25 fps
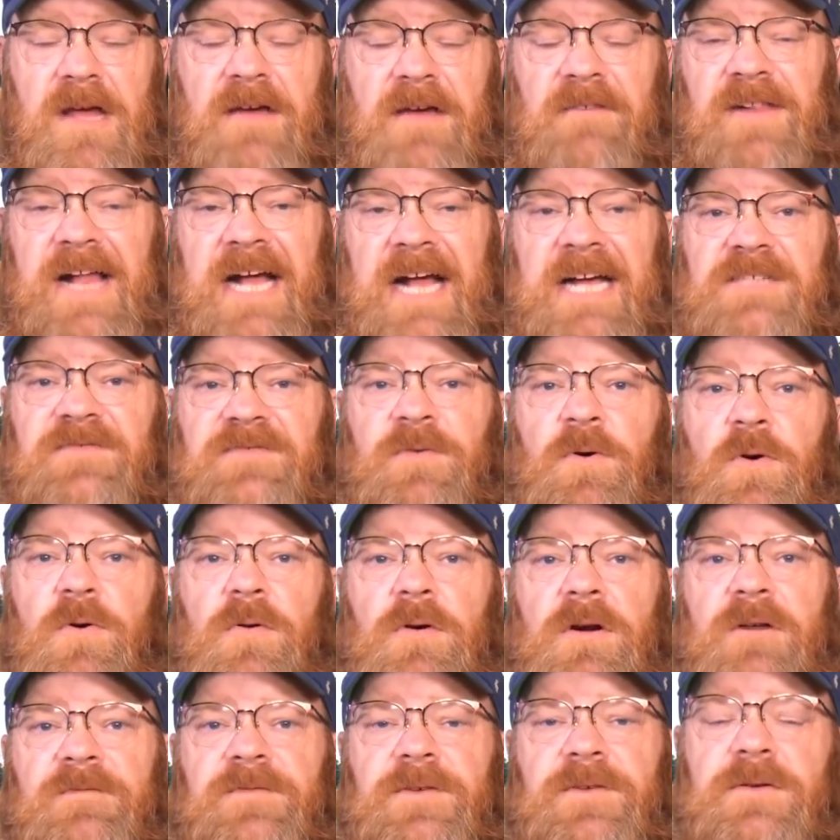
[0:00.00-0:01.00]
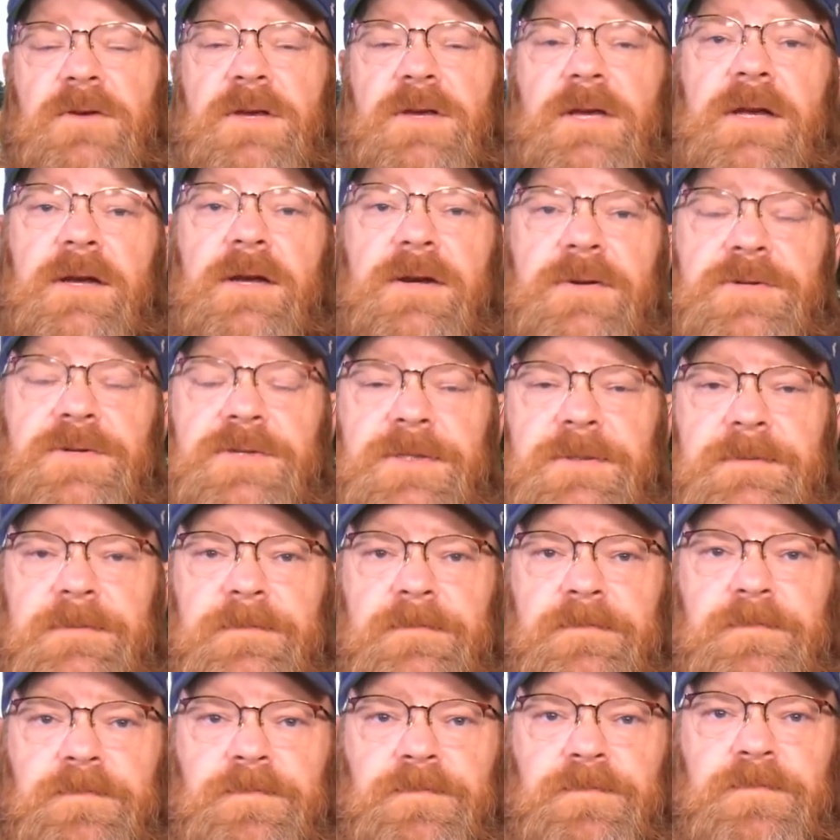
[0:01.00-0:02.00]
Flash forward a few years.
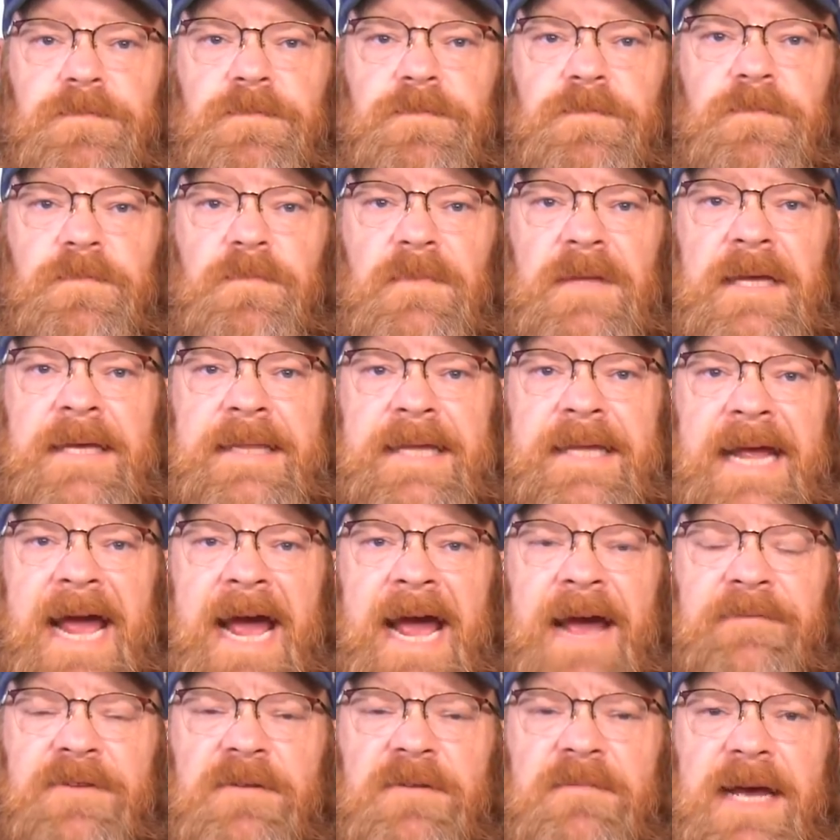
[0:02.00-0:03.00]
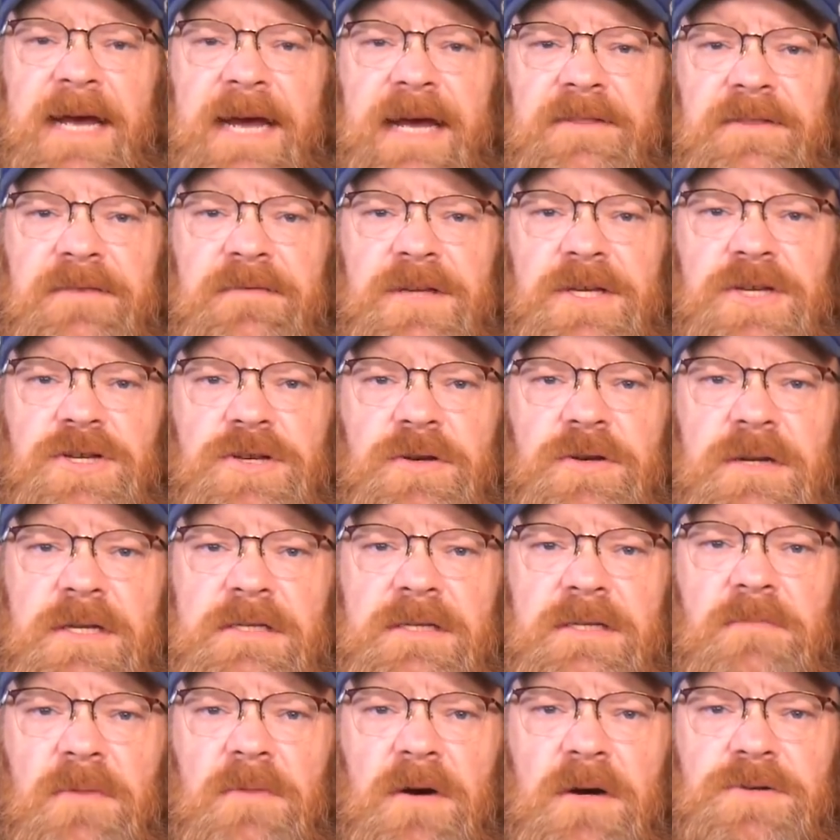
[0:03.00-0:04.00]
In the aftermath of the
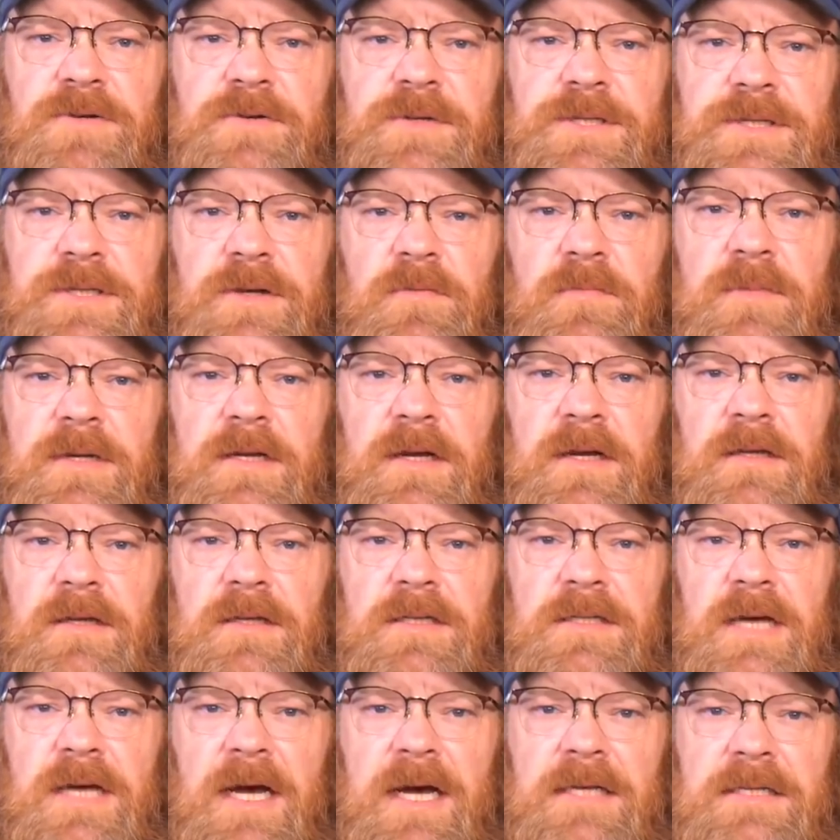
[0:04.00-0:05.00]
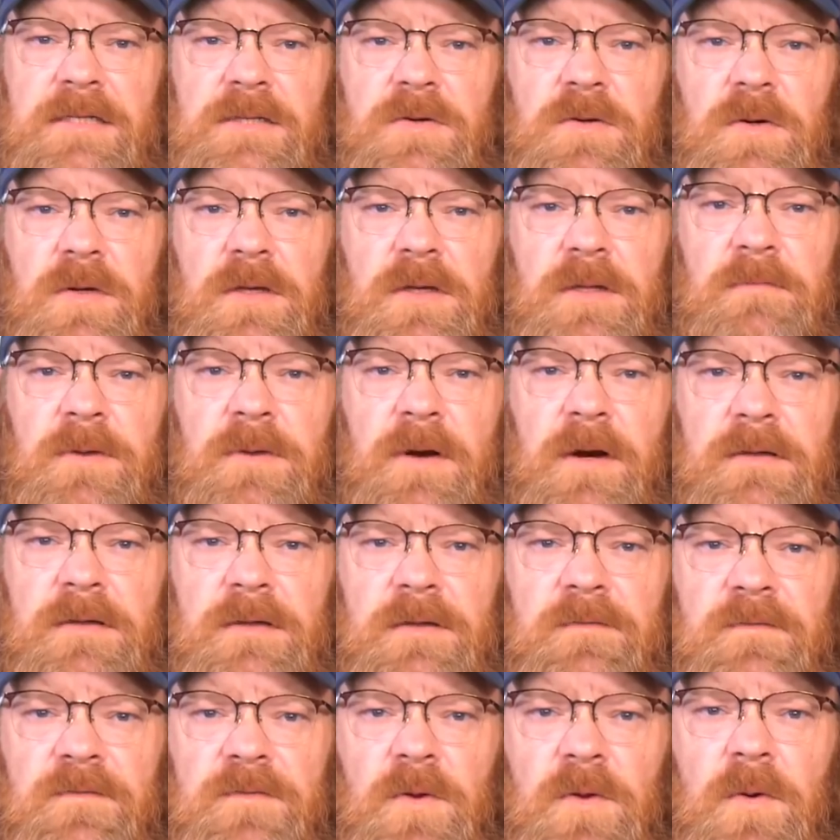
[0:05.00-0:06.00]
shootings at Marjory Stoneman Douglas High School in
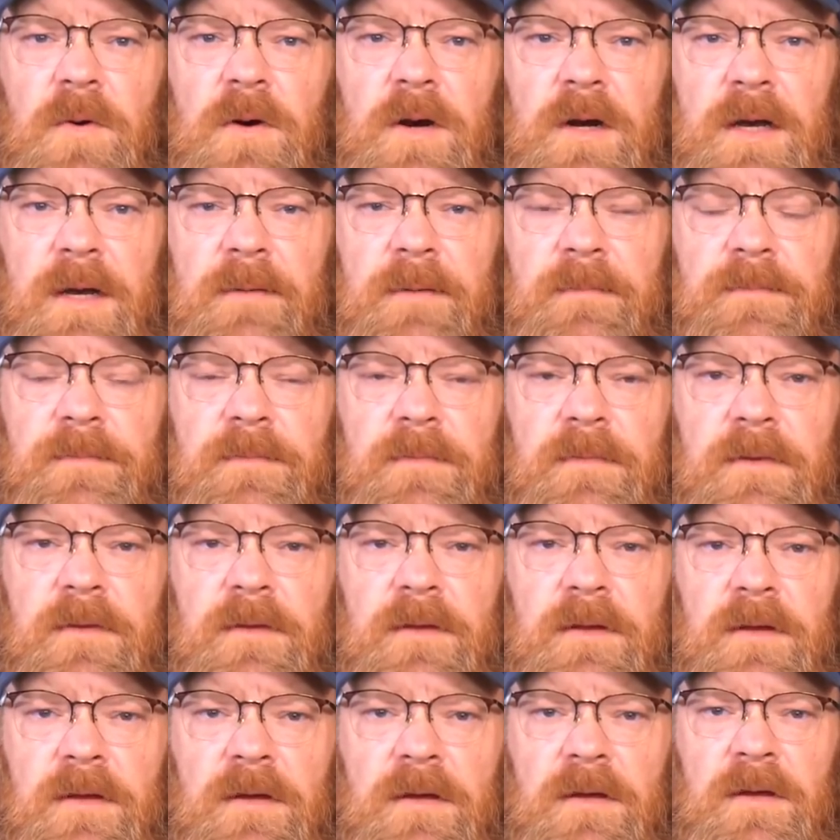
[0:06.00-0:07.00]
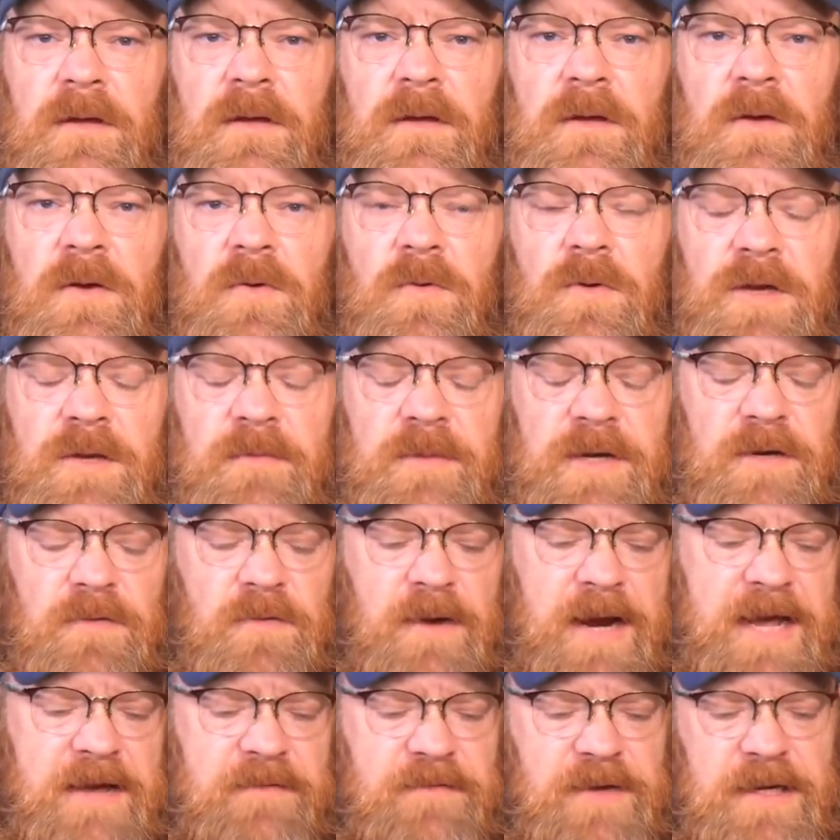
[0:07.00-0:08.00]
Parkland, Florida, William
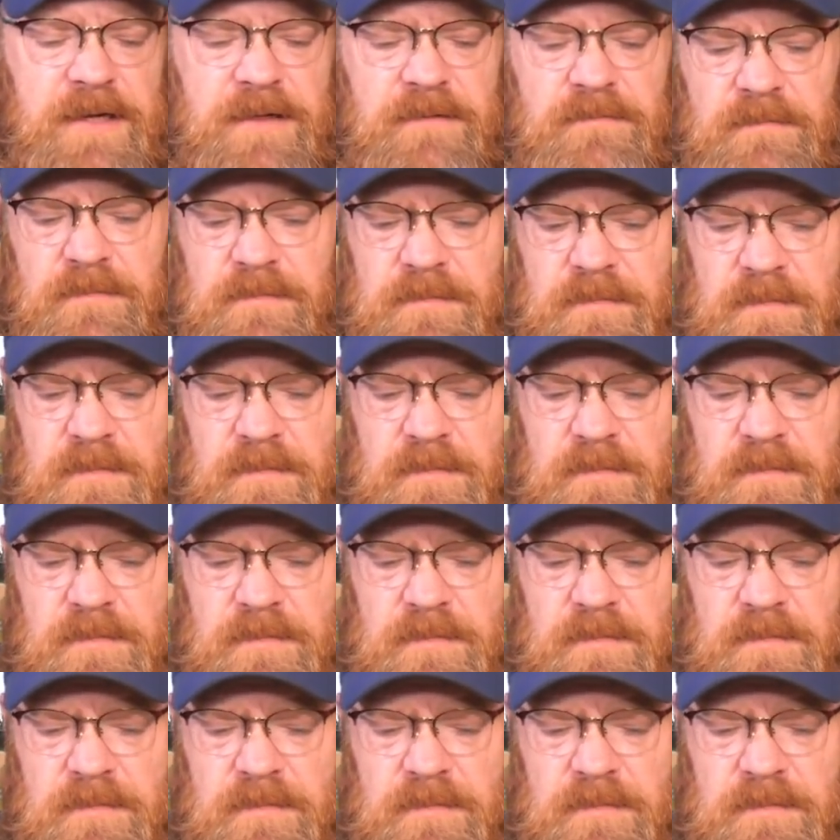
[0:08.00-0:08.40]
McRaven,